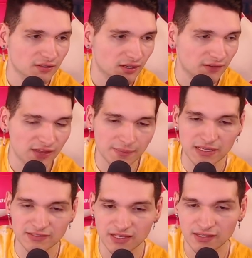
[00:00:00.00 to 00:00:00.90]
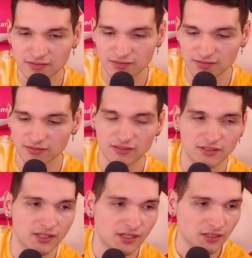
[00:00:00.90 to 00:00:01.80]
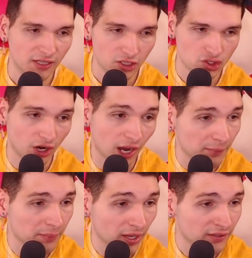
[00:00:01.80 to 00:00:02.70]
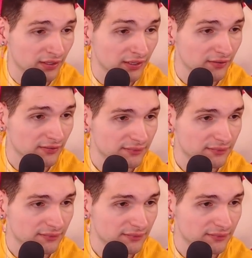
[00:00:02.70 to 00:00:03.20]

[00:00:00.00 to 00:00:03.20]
If that makes sense. Like trauma bonded.